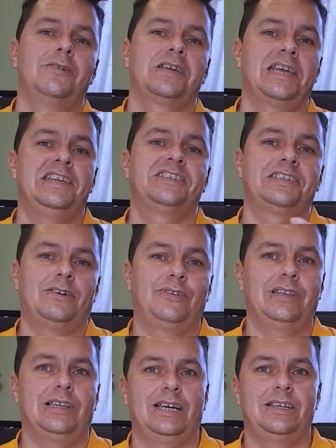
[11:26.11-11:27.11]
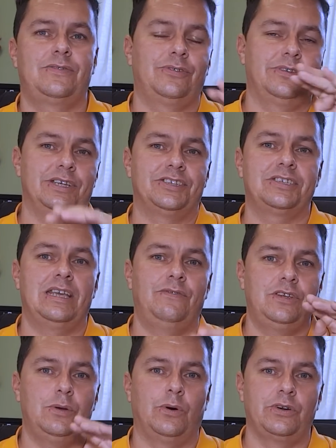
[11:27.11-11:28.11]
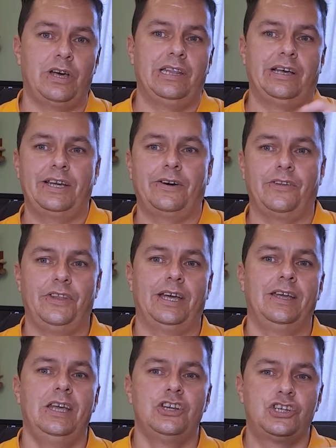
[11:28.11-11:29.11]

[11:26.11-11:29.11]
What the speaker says: and get yourself a light for this if you want a light on there.